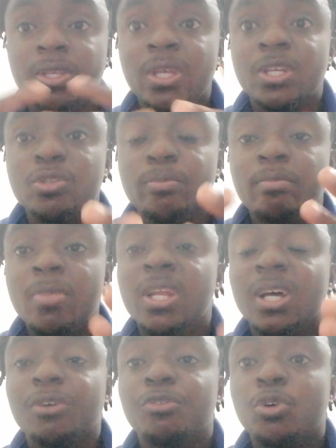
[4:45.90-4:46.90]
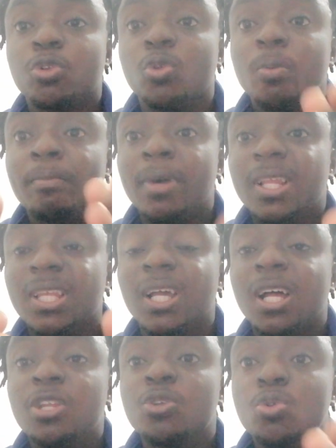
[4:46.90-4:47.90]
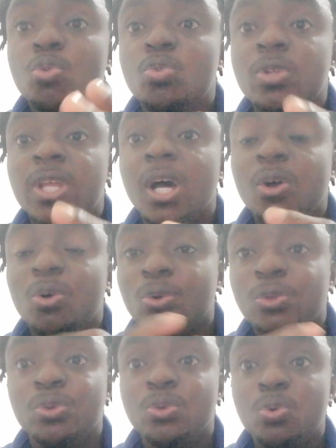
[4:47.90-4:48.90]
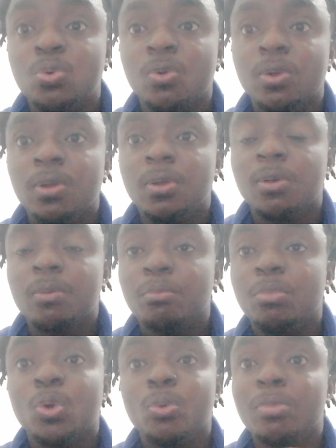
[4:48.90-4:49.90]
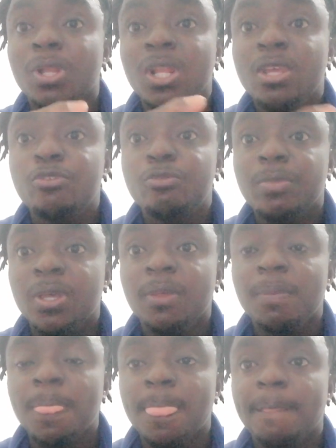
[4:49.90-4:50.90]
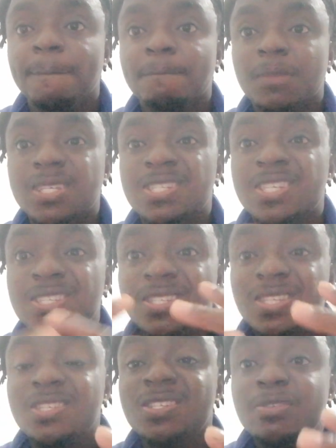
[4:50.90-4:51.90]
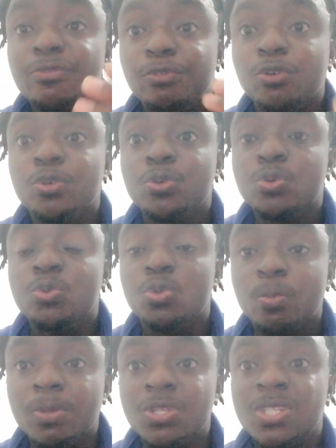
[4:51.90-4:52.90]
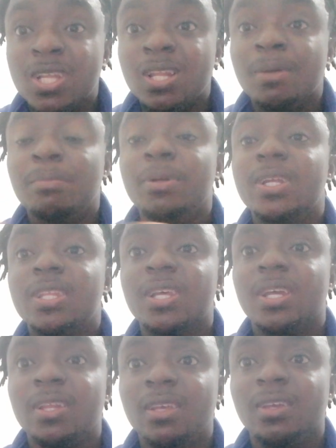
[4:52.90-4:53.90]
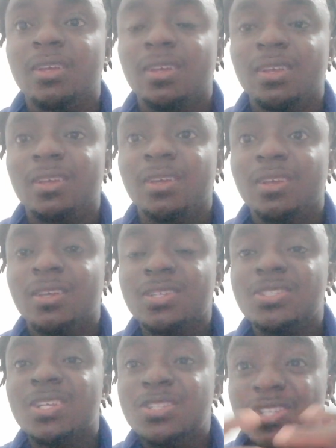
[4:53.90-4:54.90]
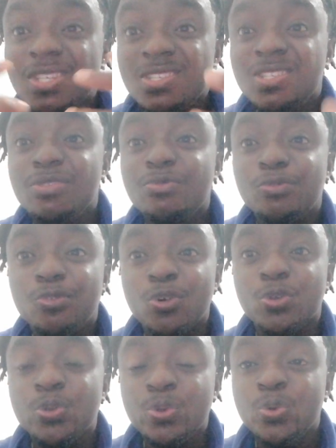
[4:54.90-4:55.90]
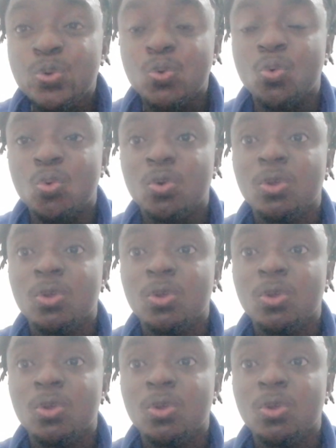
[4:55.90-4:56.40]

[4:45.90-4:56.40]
Yes, men have automatically looked down on you. But believe me, it's a season for you to be celebrated. It's a season for you